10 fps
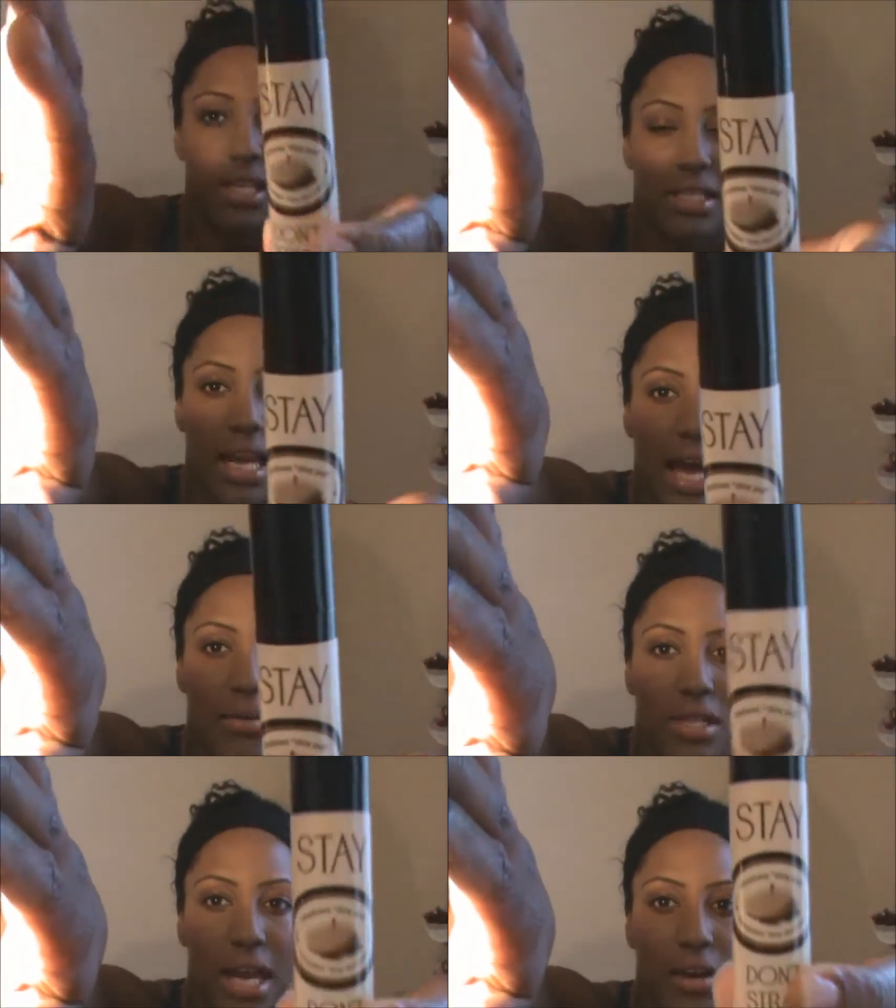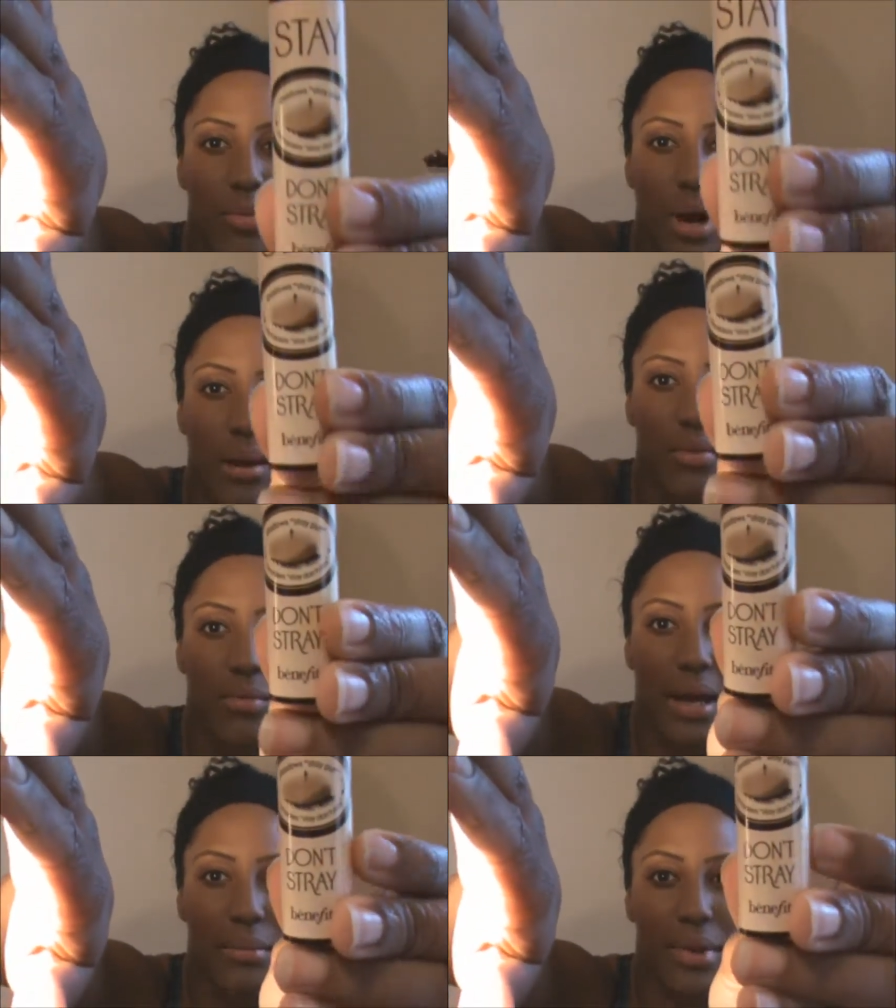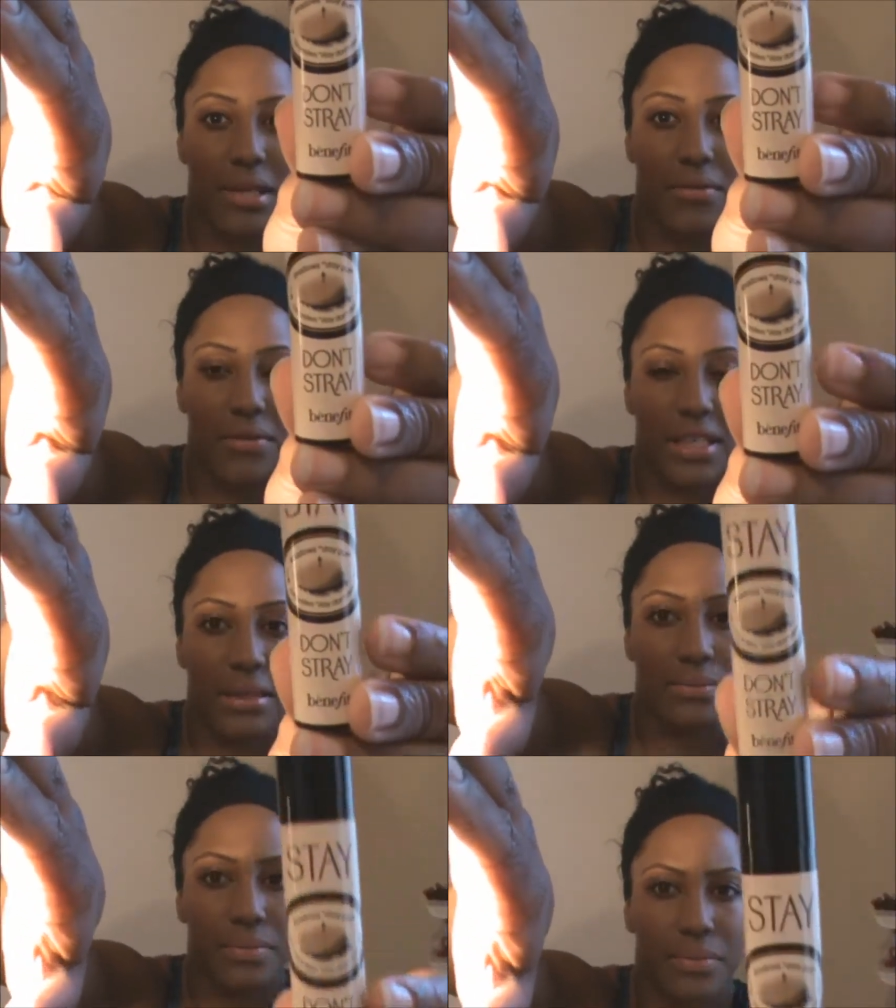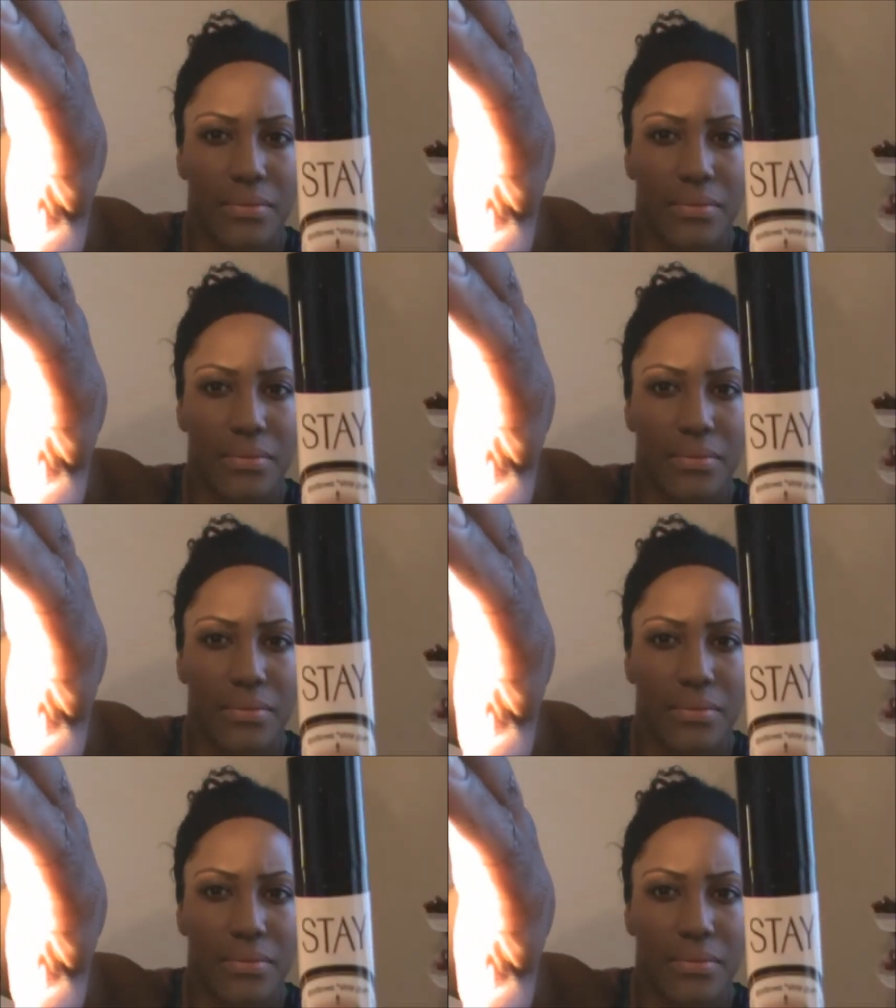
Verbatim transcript: It's an eyeshadow primer by Benefit.